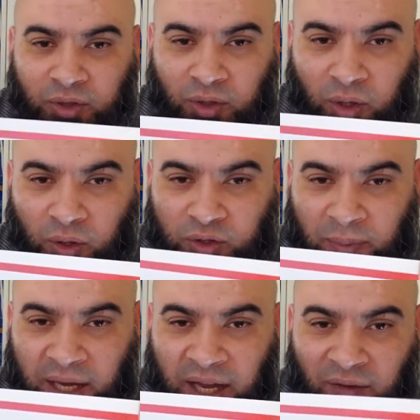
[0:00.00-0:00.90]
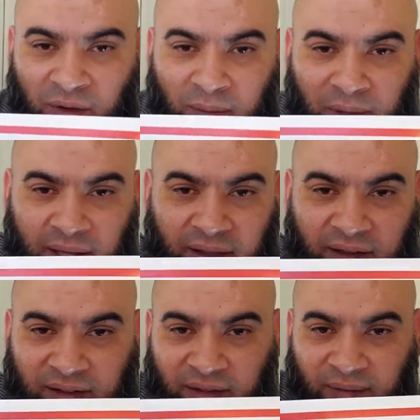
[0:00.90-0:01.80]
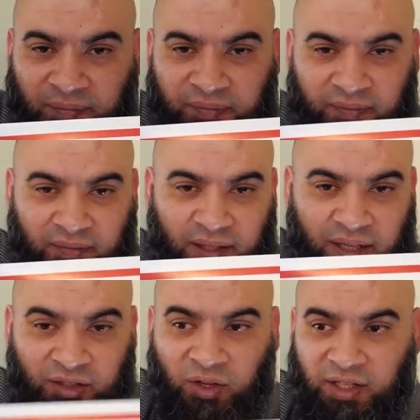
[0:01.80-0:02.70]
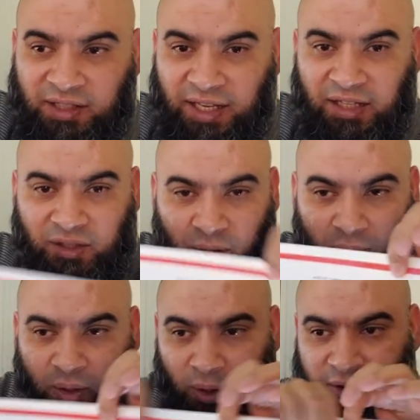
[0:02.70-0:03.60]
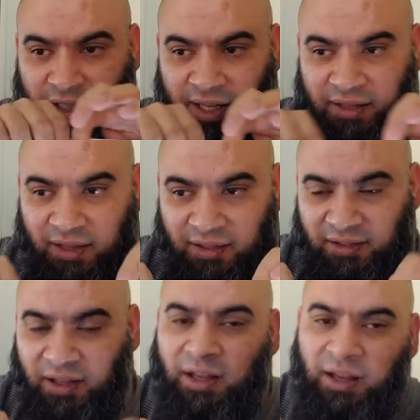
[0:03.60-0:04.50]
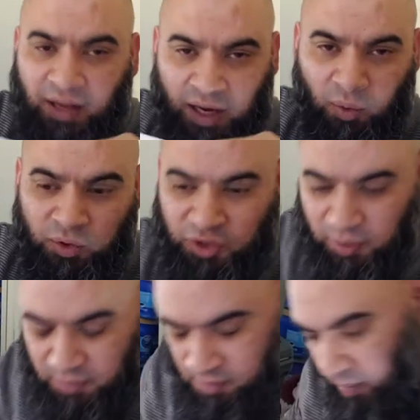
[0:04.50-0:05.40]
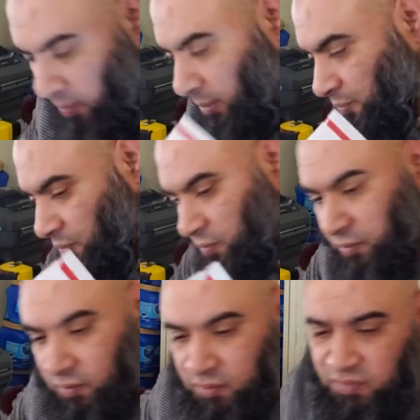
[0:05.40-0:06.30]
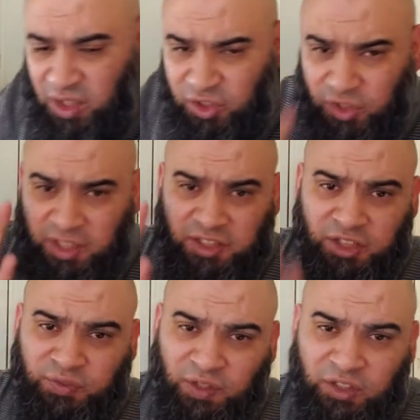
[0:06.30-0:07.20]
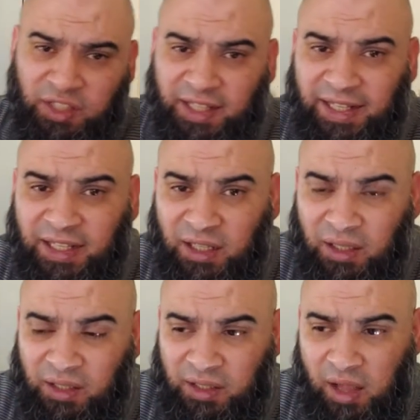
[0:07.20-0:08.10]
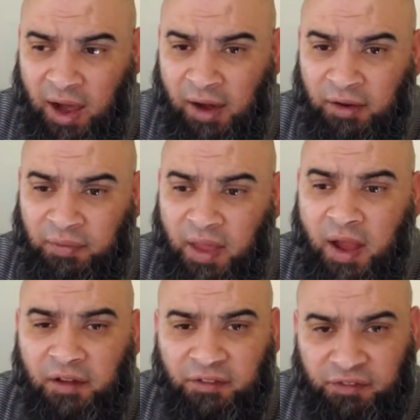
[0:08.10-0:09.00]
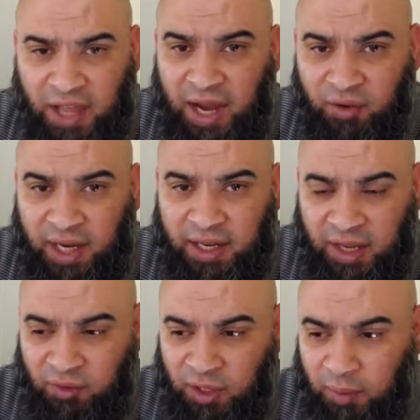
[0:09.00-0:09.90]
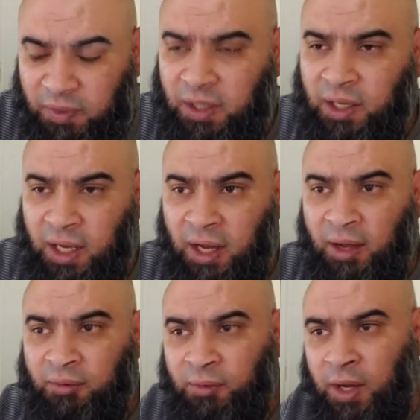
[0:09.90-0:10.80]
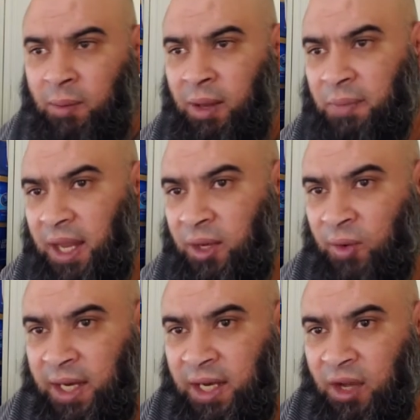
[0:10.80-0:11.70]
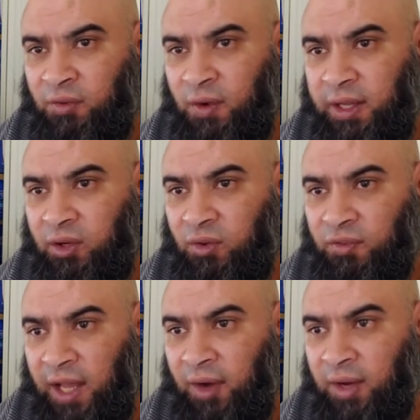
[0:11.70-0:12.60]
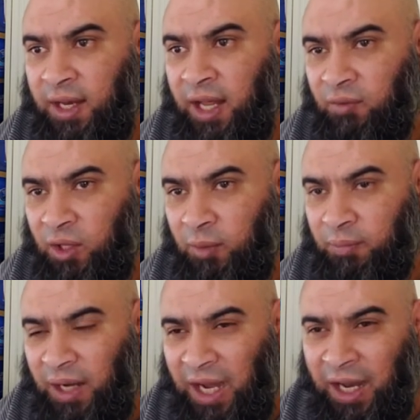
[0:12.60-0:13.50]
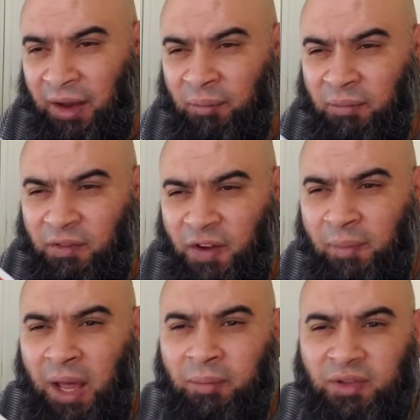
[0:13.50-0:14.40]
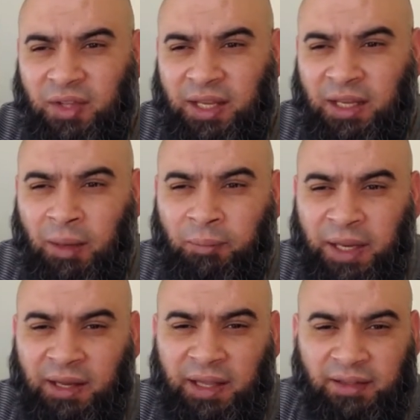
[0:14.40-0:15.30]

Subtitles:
to close my envelope like this. As long as I can close it like this, it will ship. So this is for the legal flat rate envelope. What am I paying right now for legal flat rate envelope? If I'm not mistaken, I'm paying like